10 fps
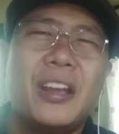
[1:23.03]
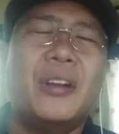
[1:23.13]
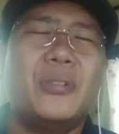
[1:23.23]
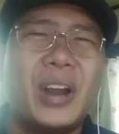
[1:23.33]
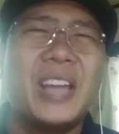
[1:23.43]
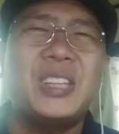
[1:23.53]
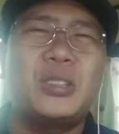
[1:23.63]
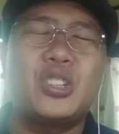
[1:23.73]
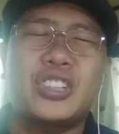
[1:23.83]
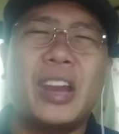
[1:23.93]
ready
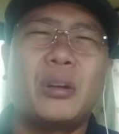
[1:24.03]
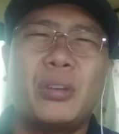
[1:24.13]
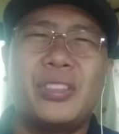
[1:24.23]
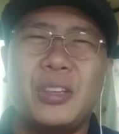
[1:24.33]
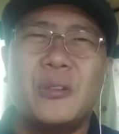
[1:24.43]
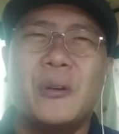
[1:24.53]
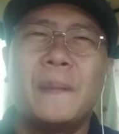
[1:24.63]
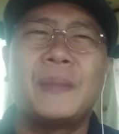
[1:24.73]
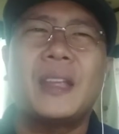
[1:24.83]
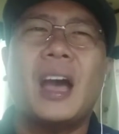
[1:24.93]
to share with you
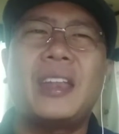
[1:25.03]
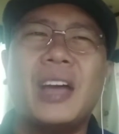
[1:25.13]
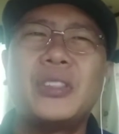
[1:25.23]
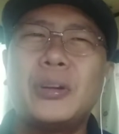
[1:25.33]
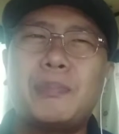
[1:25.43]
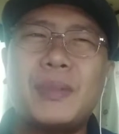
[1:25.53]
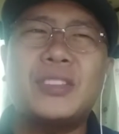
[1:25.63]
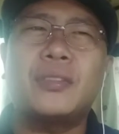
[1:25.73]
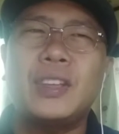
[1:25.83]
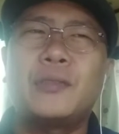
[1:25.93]
another
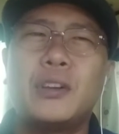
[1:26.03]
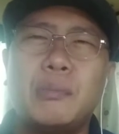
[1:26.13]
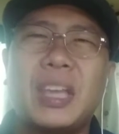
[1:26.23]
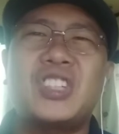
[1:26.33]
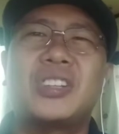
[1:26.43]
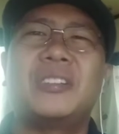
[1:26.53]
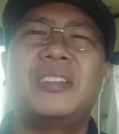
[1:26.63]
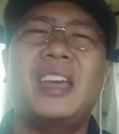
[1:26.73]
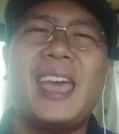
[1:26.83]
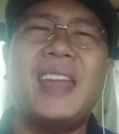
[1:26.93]
piece of
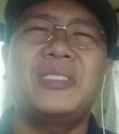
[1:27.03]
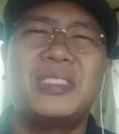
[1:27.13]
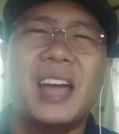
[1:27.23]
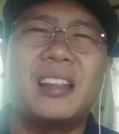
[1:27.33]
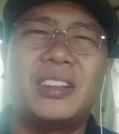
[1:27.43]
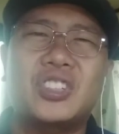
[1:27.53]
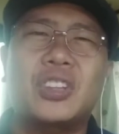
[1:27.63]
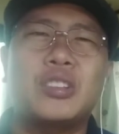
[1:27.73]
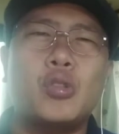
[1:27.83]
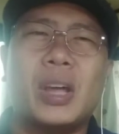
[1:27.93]
information and knowledge
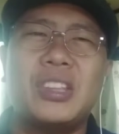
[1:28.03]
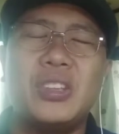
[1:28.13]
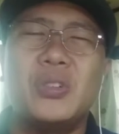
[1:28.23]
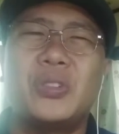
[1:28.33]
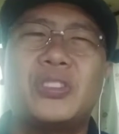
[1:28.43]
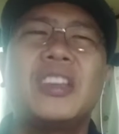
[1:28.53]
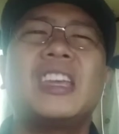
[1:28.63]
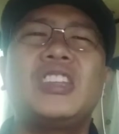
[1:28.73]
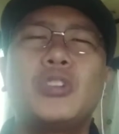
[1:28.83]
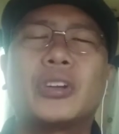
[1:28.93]
that you can use
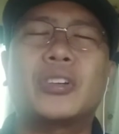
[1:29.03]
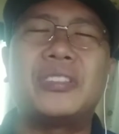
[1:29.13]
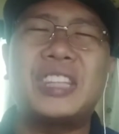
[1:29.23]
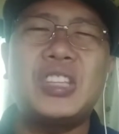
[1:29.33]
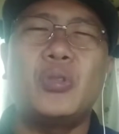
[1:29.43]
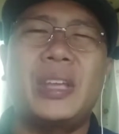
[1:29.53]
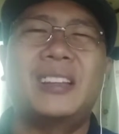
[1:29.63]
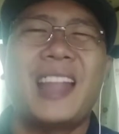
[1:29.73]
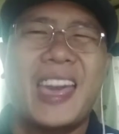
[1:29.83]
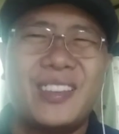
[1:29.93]
in your continuing
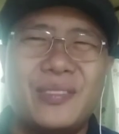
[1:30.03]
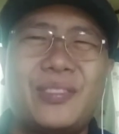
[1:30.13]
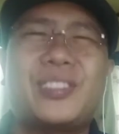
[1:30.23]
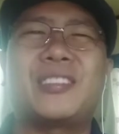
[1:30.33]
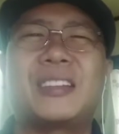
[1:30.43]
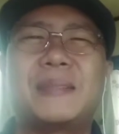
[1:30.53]
lives.